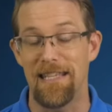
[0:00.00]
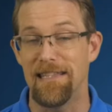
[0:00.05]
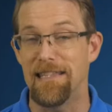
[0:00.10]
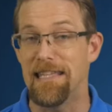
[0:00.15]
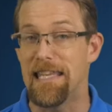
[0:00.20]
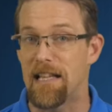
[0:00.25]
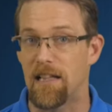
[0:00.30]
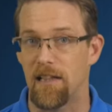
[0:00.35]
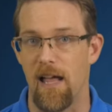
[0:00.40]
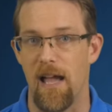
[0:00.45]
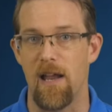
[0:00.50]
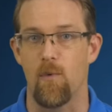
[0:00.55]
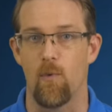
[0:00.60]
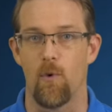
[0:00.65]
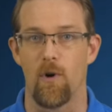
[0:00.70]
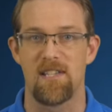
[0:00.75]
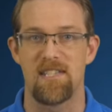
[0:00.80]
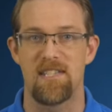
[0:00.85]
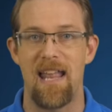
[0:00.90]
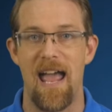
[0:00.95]
in the Client
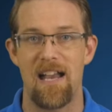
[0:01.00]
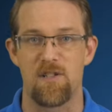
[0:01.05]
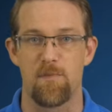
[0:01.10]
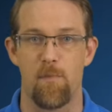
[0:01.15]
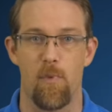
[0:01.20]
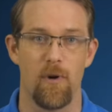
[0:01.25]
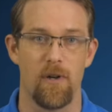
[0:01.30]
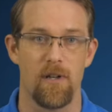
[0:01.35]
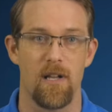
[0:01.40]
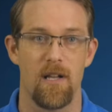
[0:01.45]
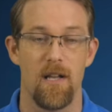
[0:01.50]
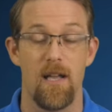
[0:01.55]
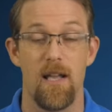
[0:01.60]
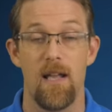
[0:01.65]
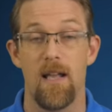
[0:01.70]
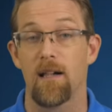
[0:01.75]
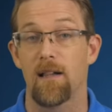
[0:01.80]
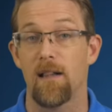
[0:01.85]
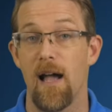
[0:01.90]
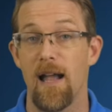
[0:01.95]
dashboard.
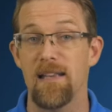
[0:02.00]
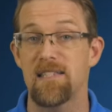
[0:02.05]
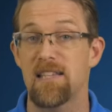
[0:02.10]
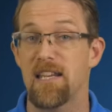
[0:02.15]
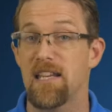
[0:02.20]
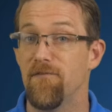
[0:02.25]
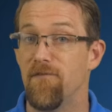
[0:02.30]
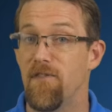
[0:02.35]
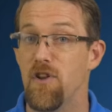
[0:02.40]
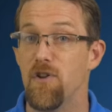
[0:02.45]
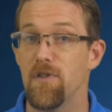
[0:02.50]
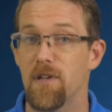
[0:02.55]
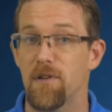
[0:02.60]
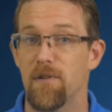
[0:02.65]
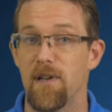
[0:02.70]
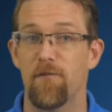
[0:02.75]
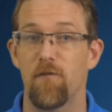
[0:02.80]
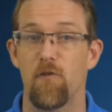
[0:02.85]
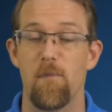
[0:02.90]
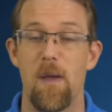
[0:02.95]
Clients can view
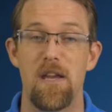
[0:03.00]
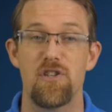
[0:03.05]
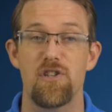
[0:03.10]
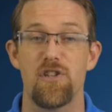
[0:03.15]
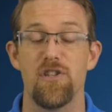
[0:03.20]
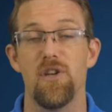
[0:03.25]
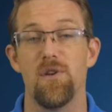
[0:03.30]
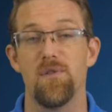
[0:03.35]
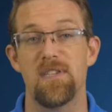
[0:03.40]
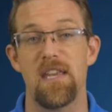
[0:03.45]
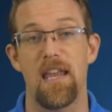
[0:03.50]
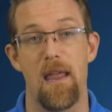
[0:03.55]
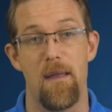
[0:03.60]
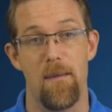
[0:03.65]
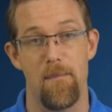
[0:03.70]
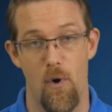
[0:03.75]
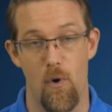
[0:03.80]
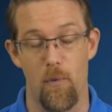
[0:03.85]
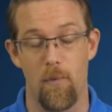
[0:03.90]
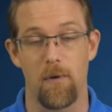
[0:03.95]
their information using a
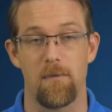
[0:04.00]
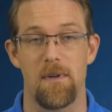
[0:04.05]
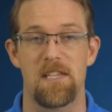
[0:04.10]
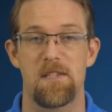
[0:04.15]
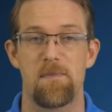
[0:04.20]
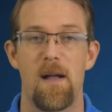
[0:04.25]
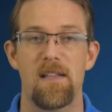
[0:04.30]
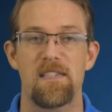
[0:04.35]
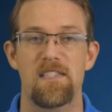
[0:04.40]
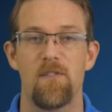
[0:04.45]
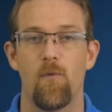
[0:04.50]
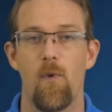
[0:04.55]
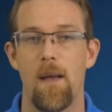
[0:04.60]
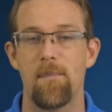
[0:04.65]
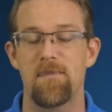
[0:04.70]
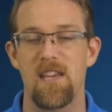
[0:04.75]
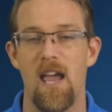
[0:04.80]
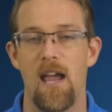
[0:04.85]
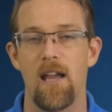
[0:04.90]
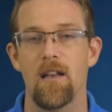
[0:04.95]
mobile responsive
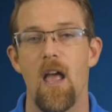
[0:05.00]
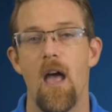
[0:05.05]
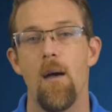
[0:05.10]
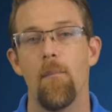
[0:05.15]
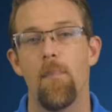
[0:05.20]
website,